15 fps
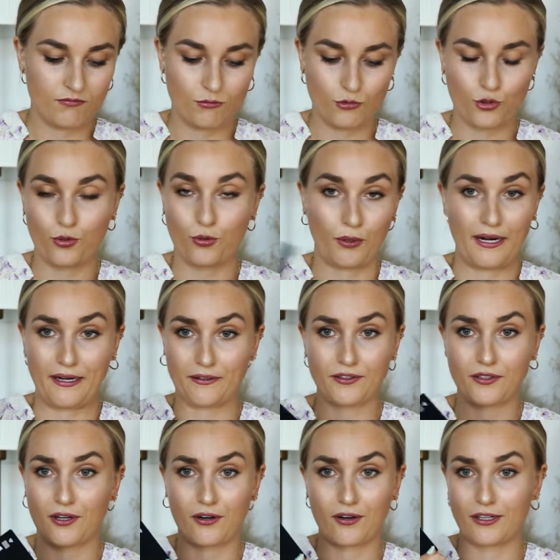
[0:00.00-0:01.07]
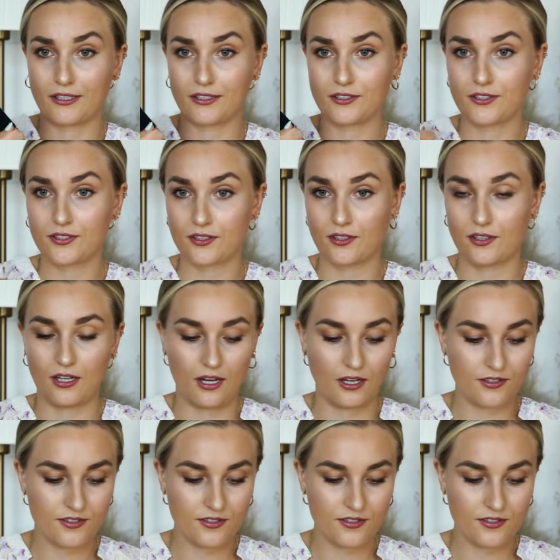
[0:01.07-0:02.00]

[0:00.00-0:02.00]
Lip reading: credit card a lot.